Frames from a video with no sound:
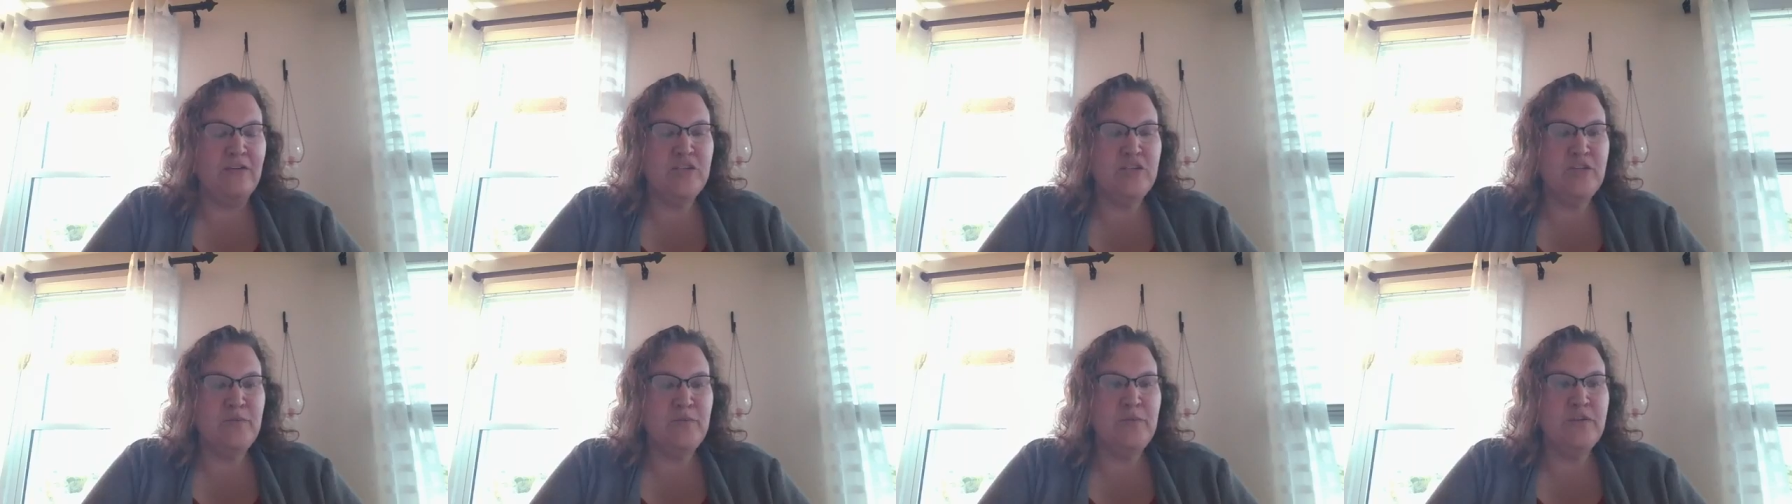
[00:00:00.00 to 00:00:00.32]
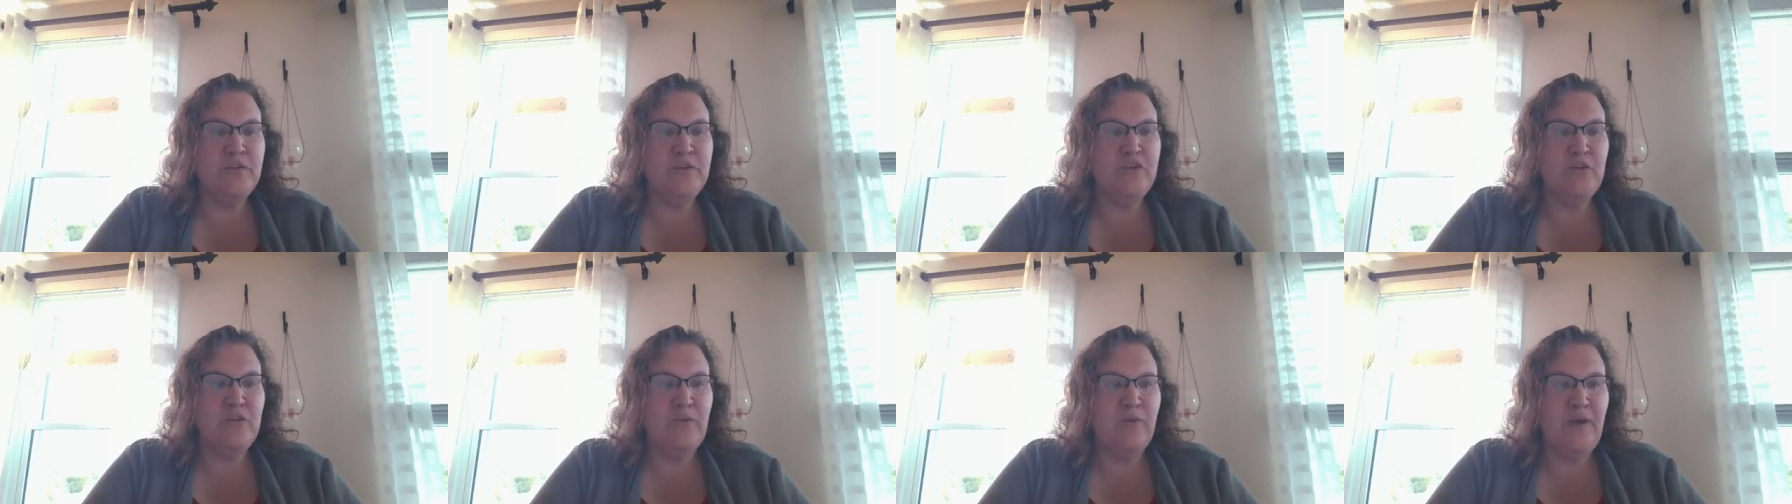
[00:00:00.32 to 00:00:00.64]

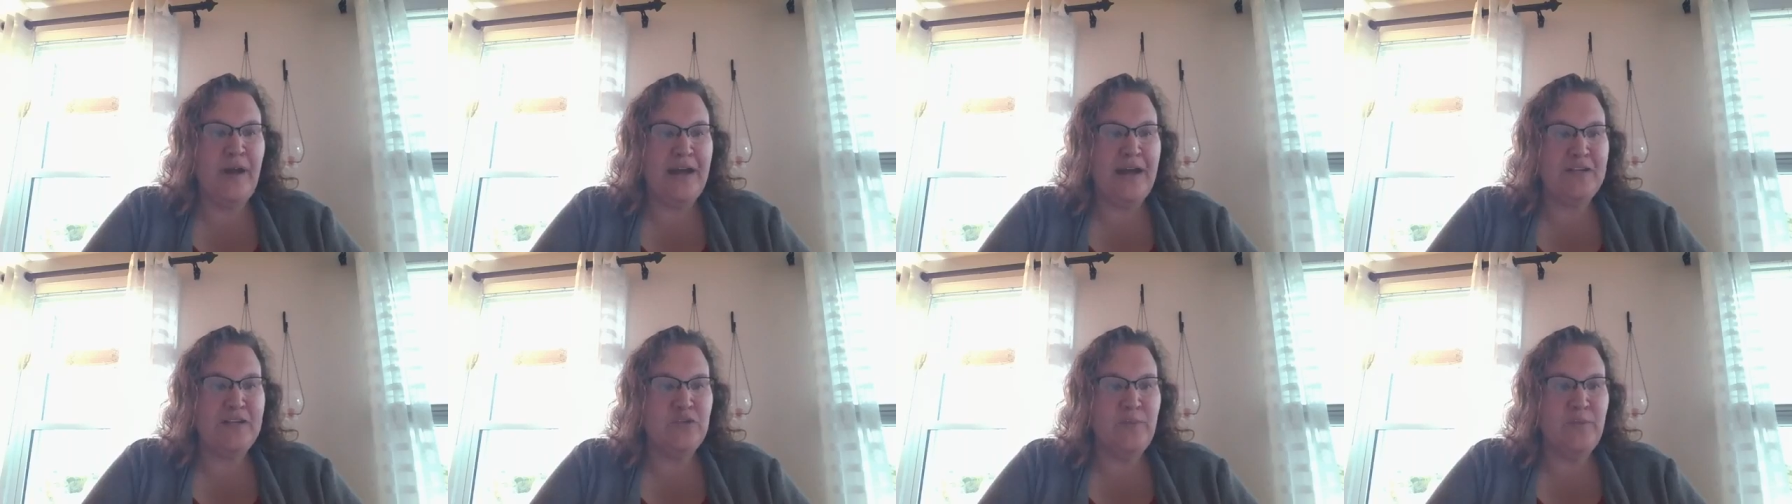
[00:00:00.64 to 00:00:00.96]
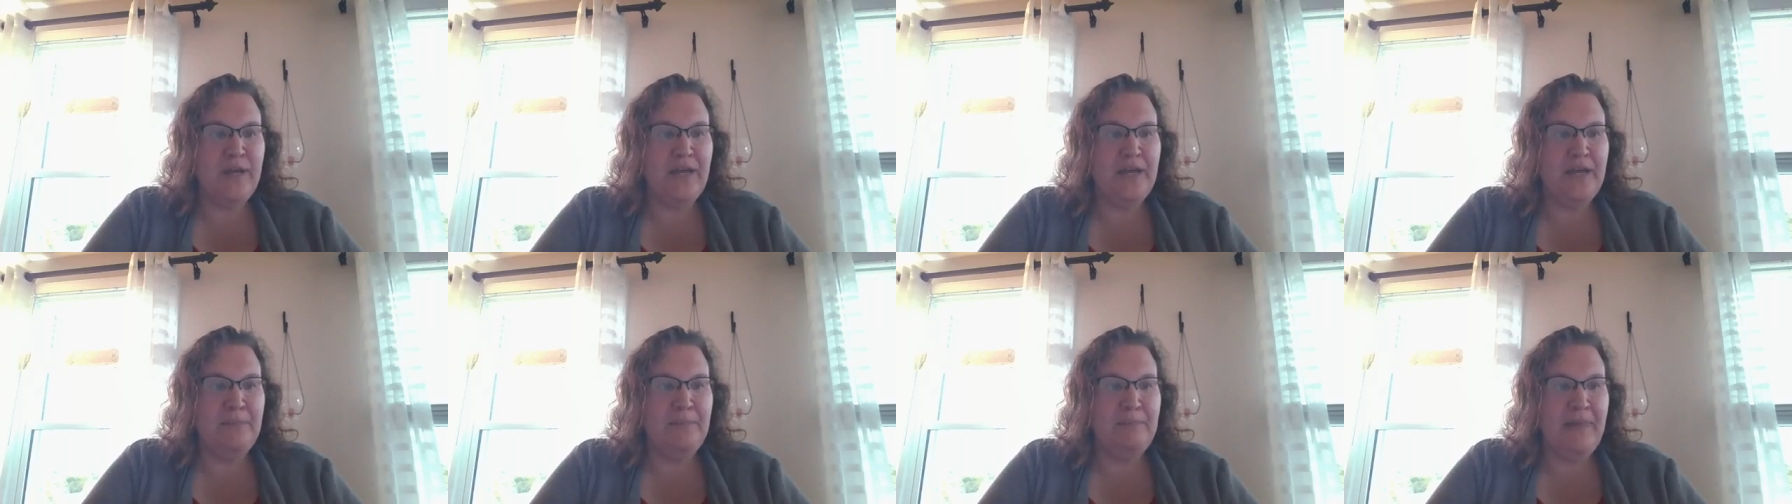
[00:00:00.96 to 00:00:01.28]
eligible to
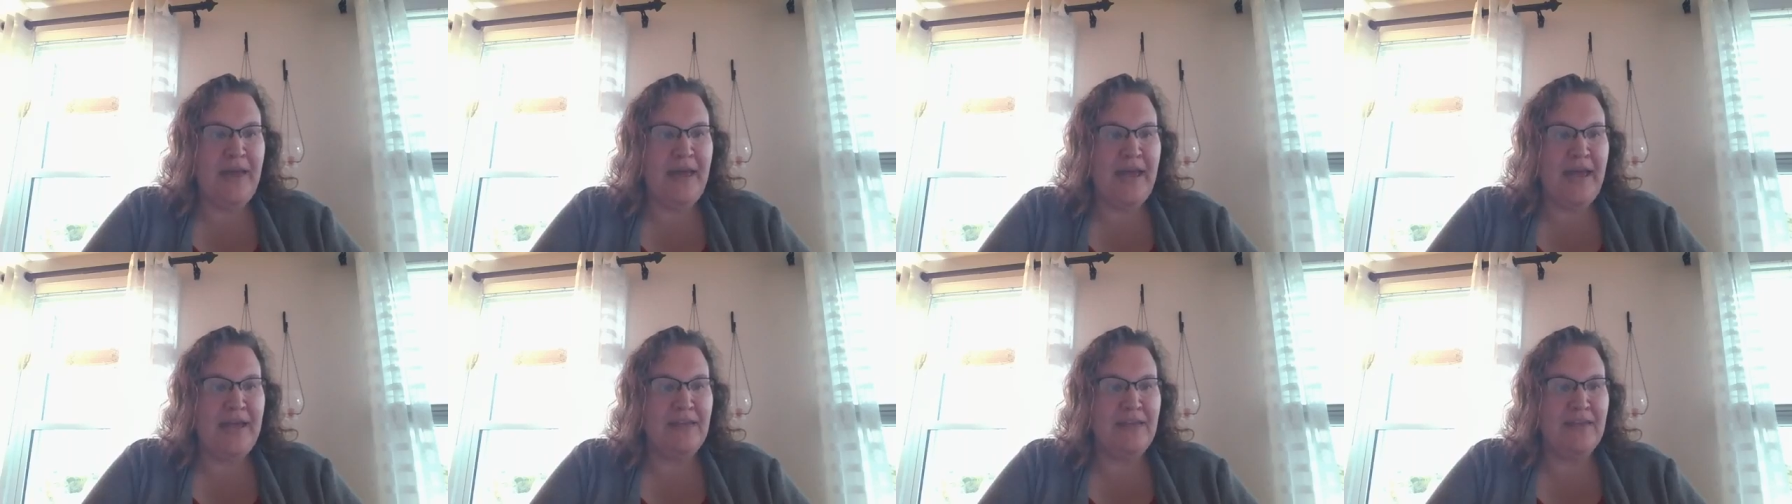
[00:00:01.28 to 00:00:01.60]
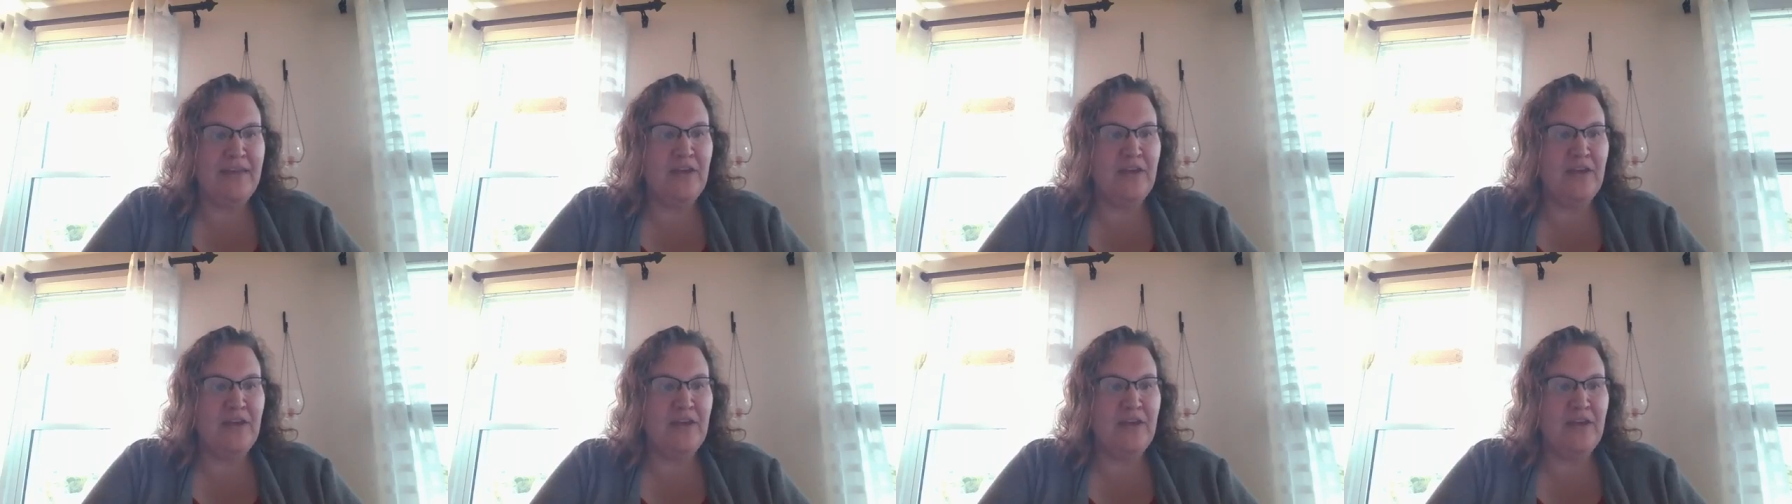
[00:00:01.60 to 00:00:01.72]
graduate in May,